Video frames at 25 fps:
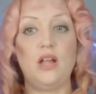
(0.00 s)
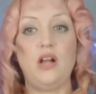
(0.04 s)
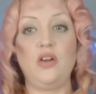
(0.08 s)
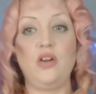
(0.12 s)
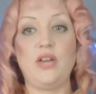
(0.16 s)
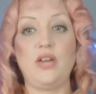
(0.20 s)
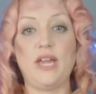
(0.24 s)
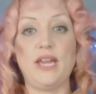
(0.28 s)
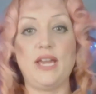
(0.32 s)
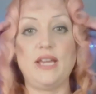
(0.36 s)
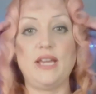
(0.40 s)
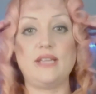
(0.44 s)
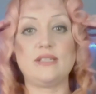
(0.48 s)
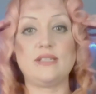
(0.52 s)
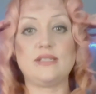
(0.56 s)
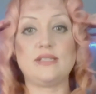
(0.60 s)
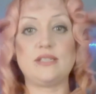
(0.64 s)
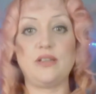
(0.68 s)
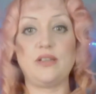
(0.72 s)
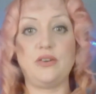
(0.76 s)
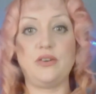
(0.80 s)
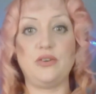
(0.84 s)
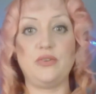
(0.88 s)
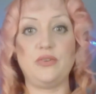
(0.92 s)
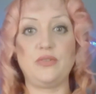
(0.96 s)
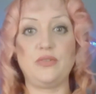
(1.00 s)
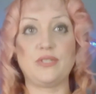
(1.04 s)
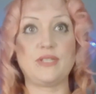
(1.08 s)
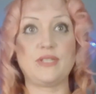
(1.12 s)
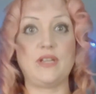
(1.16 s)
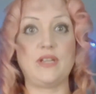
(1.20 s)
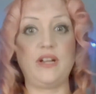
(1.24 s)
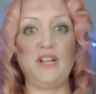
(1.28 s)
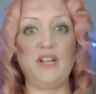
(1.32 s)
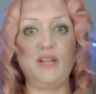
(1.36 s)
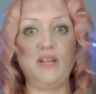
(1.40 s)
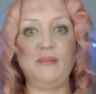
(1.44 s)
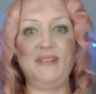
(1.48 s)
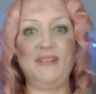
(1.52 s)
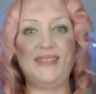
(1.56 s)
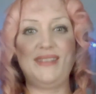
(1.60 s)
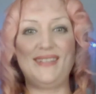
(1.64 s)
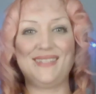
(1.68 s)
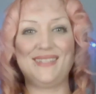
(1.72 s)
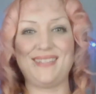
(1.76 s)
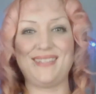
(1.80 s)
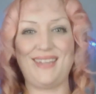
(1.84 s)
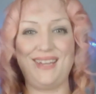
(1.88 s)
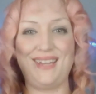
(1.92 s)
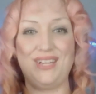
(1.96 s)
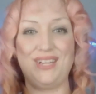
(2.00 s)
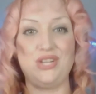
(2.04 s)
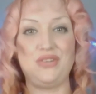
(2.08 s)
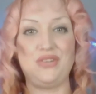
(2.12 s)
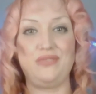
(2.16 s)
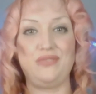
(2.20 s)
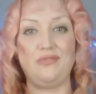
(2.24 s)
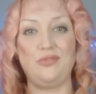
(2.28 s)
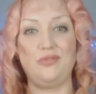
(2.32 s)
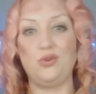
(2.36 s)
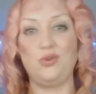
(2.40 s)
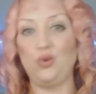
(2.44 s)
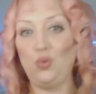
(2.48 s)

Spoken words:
okay, so sorry about this kind of